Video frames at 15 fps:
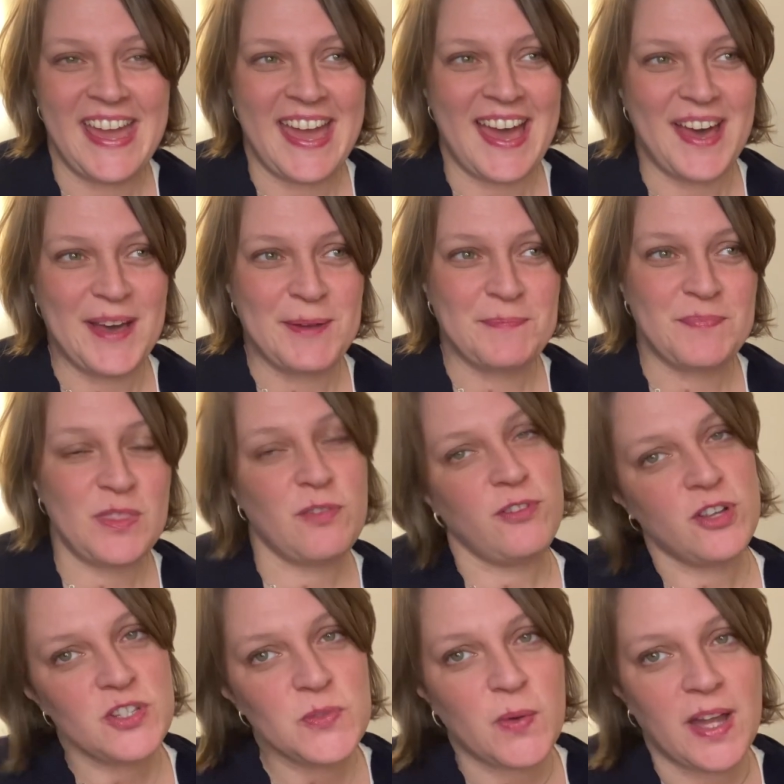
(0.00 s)
The
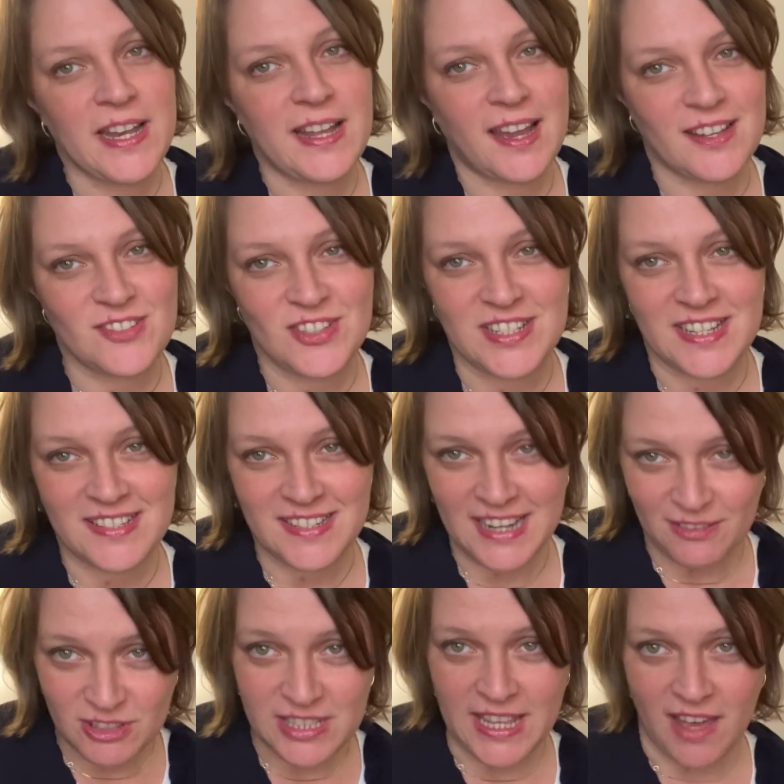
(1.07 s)
first one actually
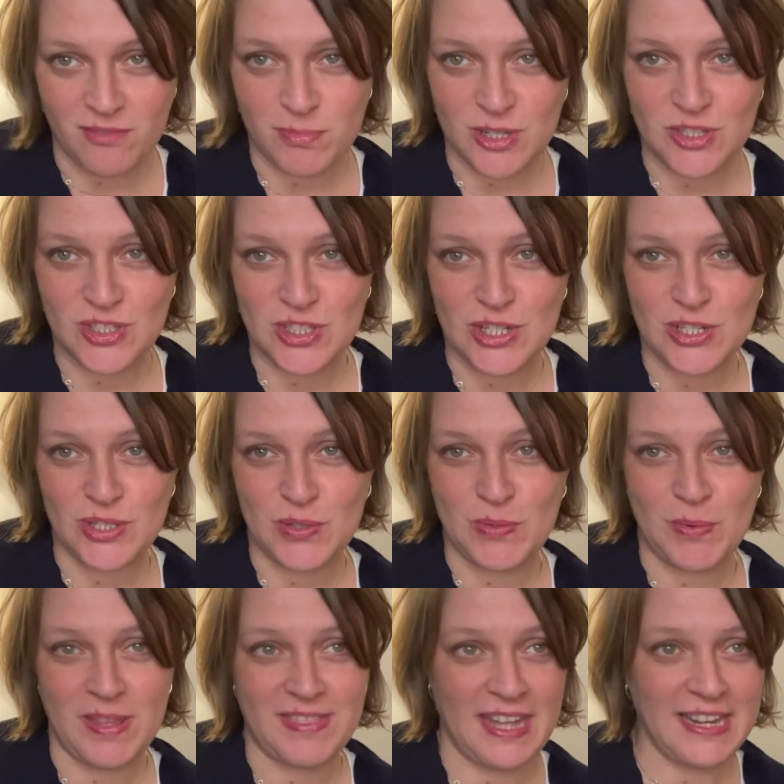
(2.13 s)
doesn't really have much to do
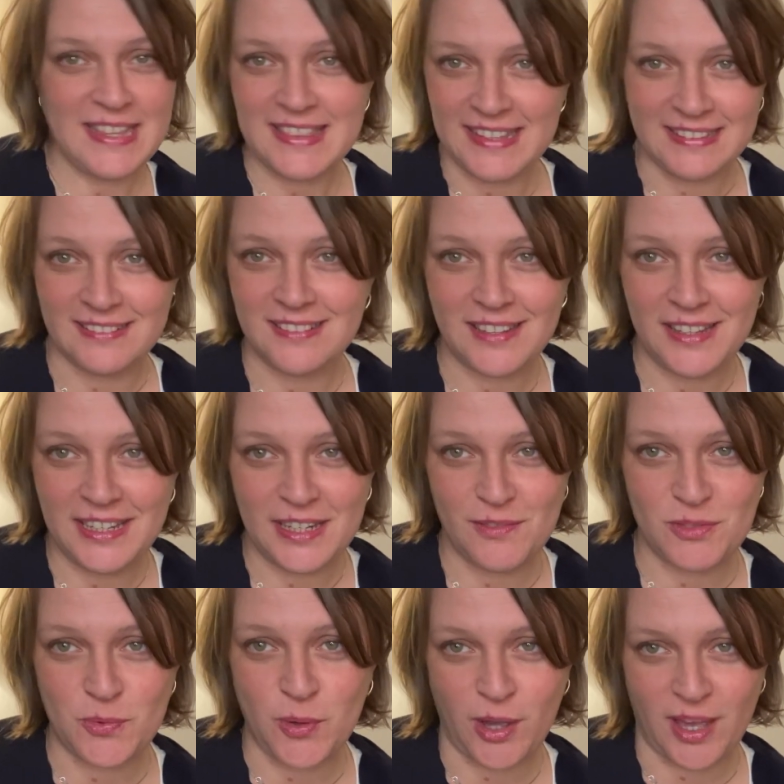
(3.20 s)
with any
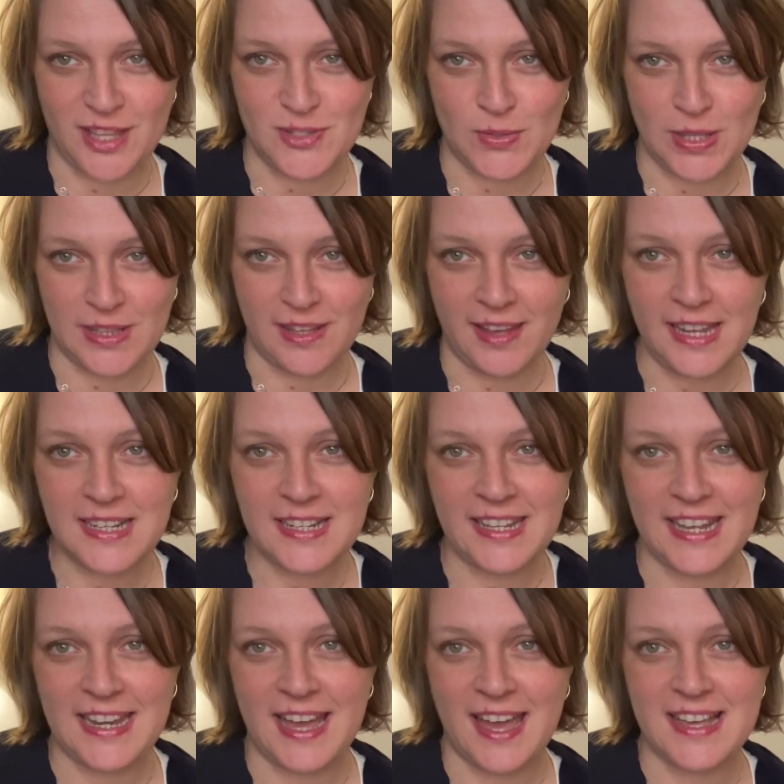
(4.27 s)
of the work I do online.
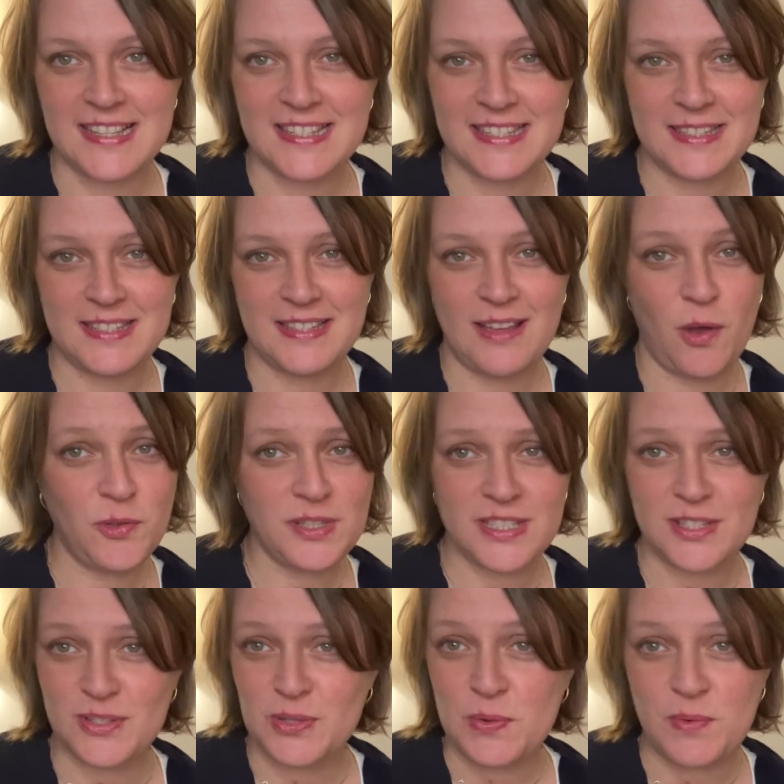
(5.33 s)
It has only
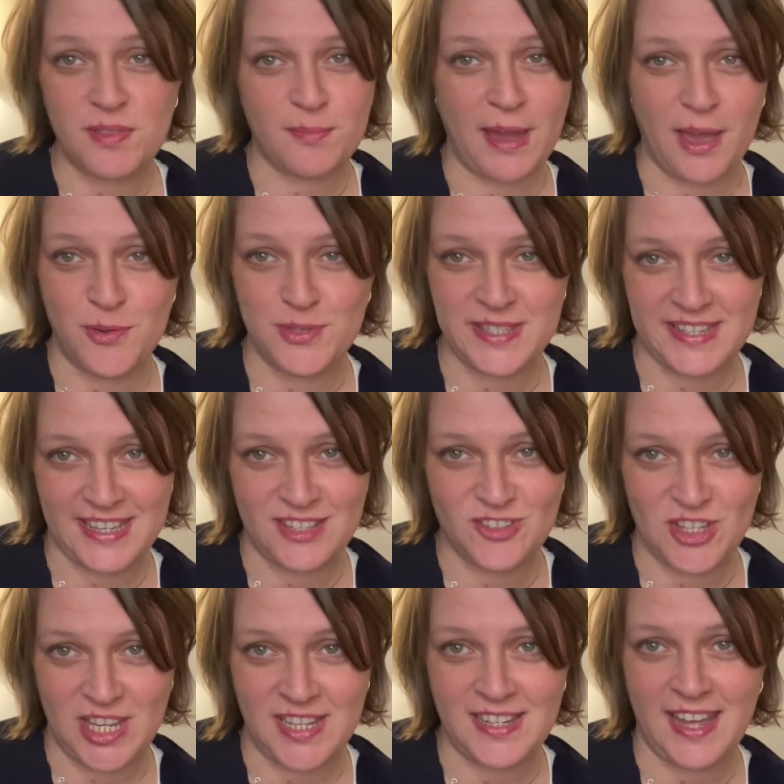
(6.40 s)
to do with my own
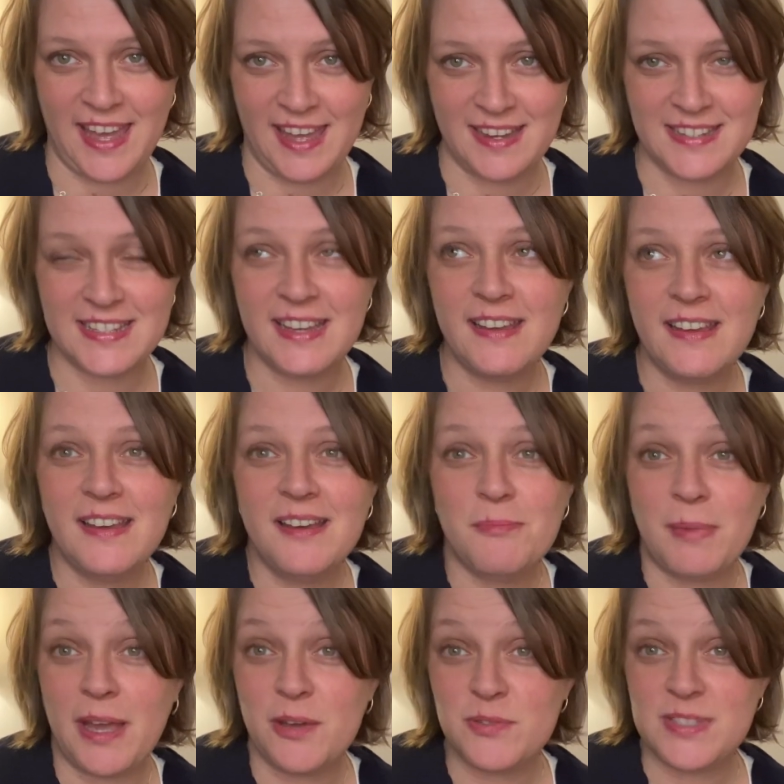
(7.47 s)
teaching and
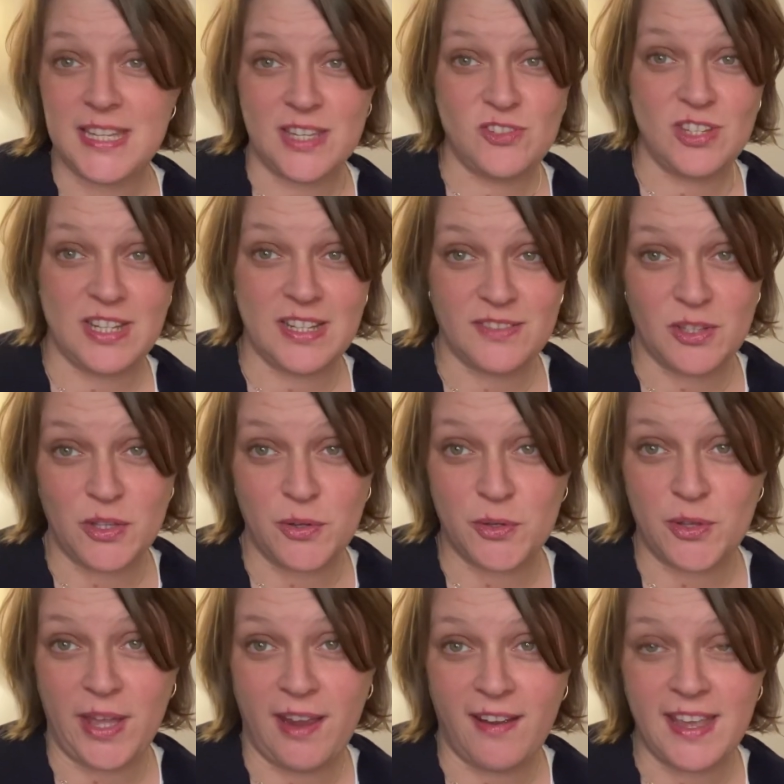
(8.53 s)
my own teaching in the
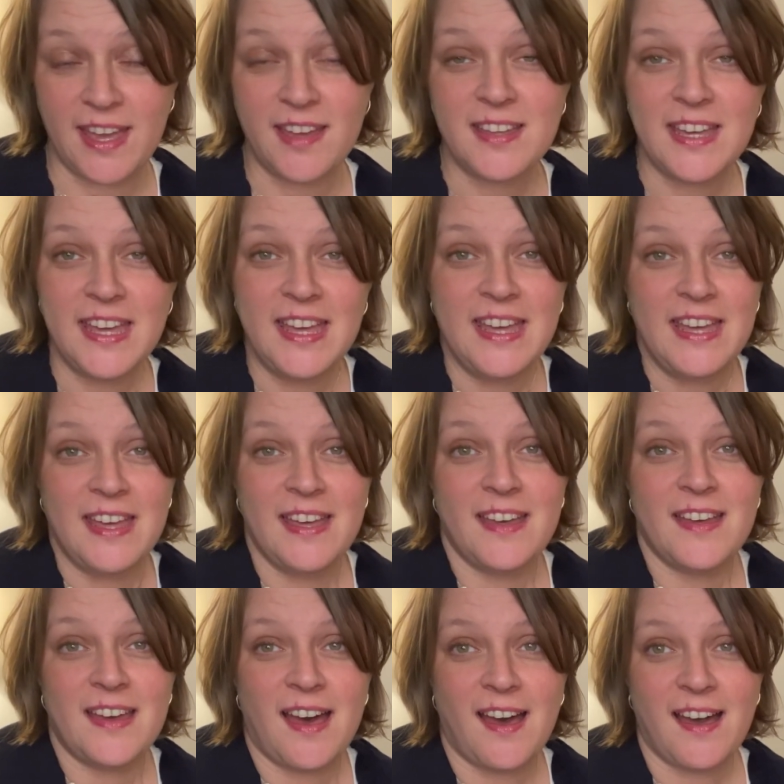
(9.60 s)
local area.
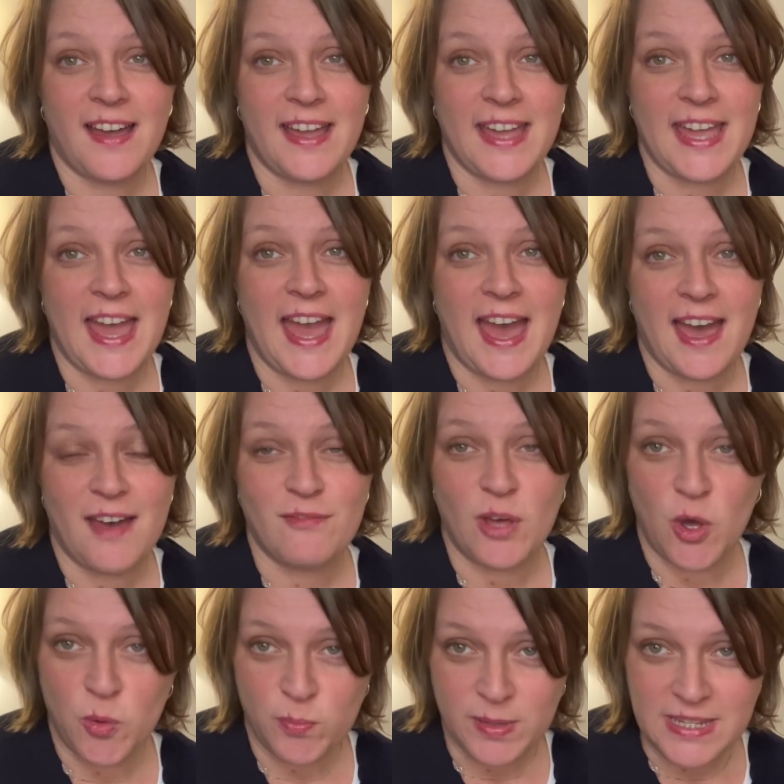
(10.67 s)
I have
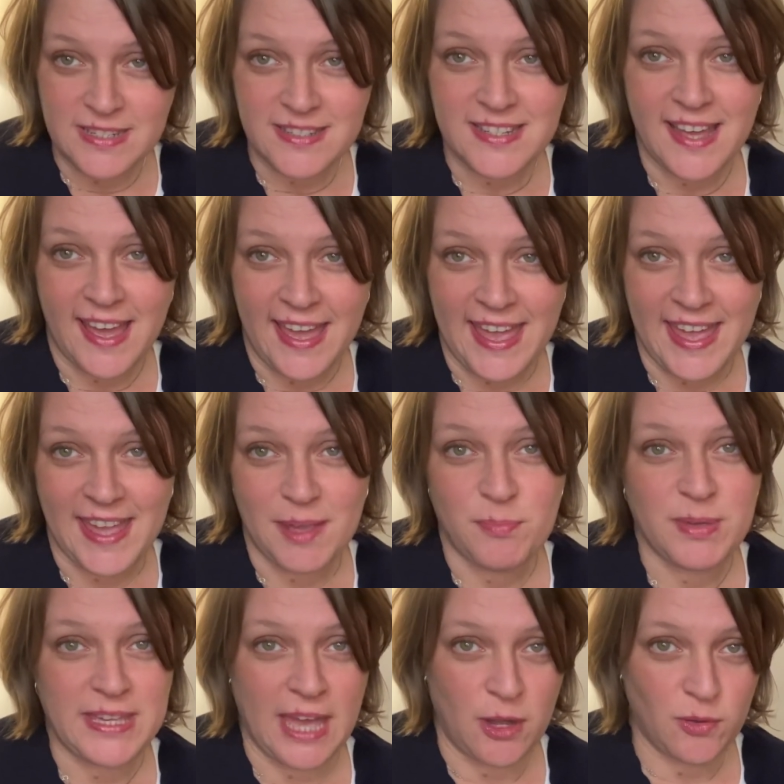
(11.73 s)
opened a
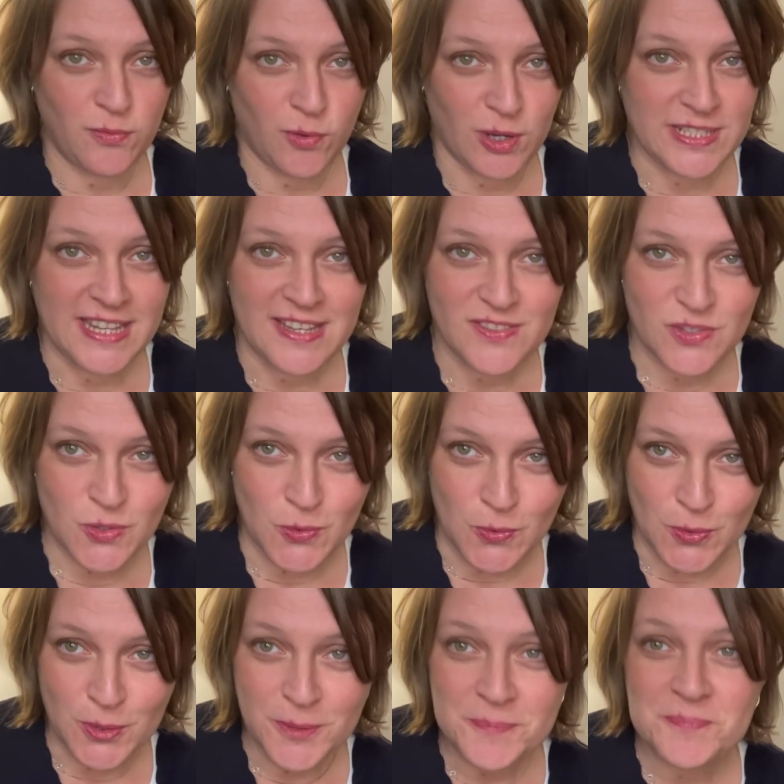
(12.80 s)
PianoForte
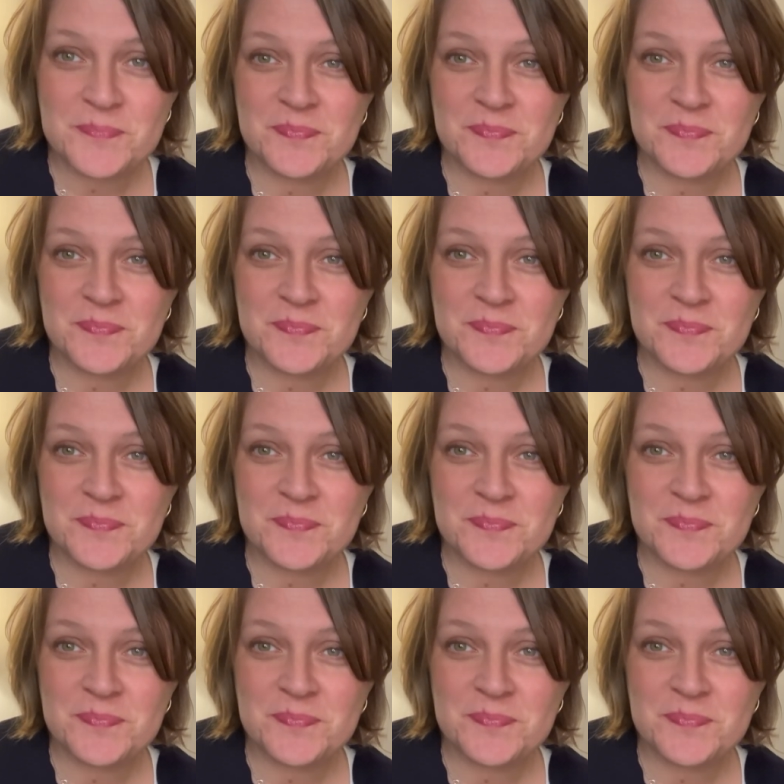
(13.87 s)
school,